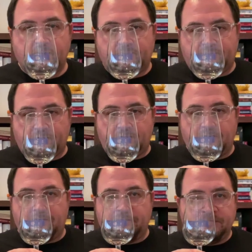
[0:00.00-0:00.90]

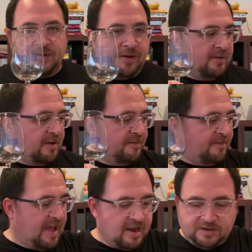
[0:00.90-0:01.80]
from, an
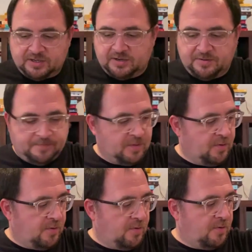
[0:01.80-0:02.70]
event
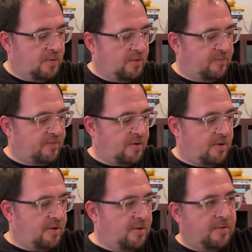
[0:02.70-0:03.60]
or
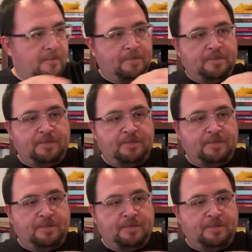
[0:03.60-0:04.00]
from